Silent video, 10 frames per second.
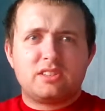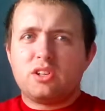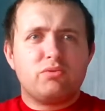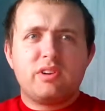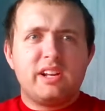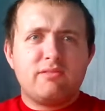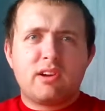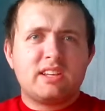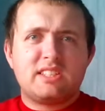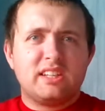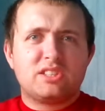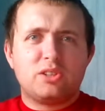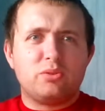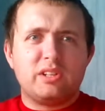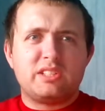That's not really racing
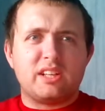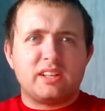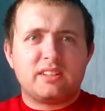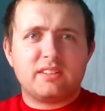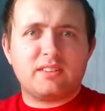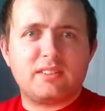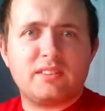at all, is it?